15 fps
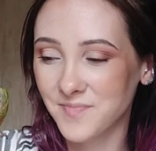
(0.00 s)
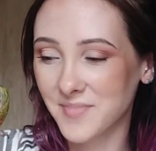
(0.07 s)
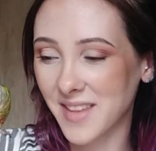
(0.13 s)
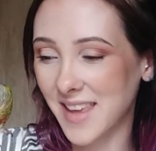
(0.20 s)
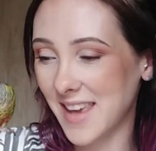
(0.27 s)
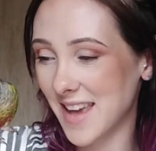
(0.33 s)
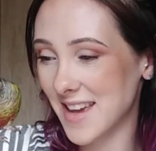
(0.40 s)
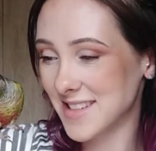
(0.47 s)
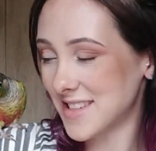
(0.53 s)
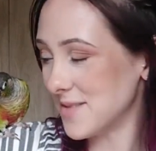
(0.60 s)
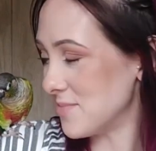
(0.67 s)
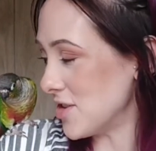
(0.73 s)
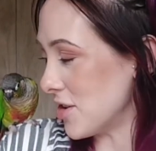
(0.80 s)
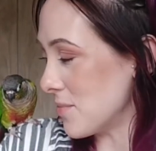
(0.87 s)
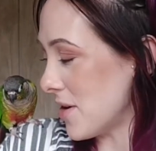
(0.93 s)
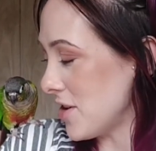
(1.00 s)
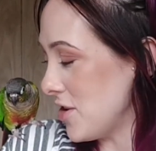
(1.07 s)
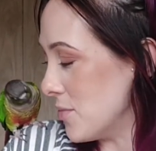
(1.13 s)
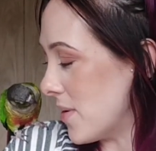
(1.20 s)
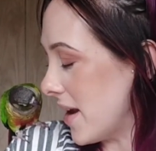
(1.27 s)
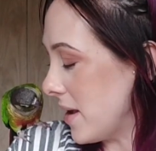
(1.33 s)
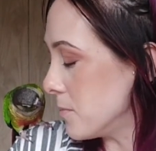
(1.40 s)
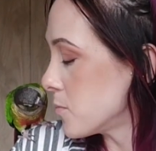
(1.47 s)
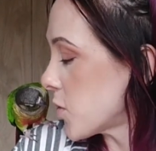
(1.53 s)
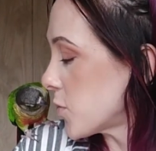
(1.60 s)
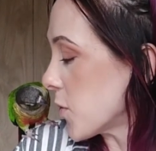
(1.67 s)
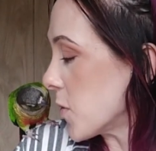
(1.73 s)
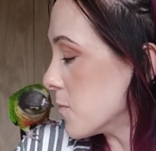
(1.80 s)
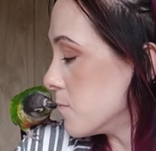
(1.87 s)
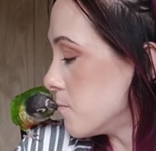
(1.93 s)
Yes, I'm talking about you, buddy.
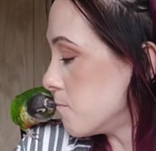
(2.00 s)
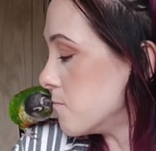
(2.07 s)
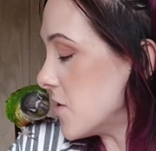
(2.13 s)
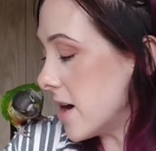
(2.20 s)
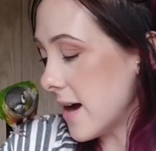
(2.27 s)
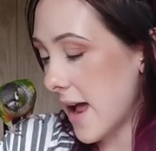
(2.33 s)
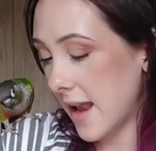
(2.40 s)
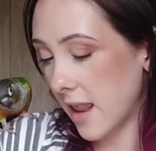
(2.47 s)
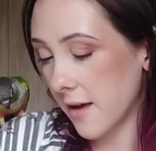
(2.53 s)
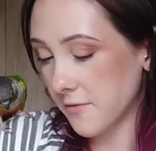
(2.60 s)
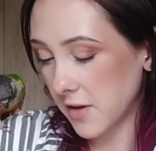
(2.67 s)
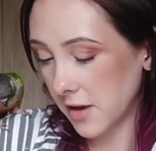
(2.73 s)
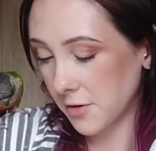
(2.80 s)
I love you.